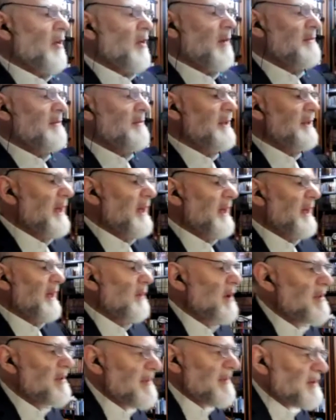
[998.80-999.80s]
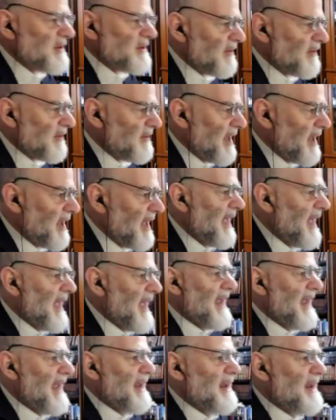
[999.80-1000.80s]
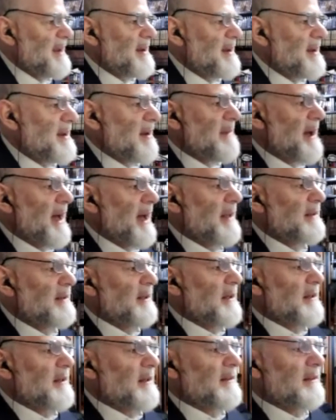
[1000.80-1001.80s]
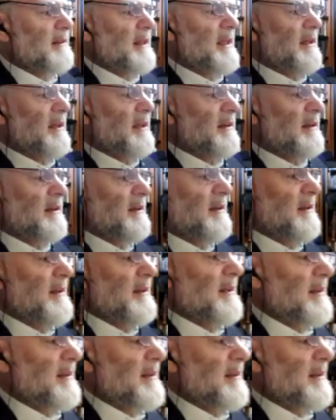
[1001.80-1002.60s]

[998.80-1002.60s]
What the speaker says: What did the Mishnah say? Ein mad likin,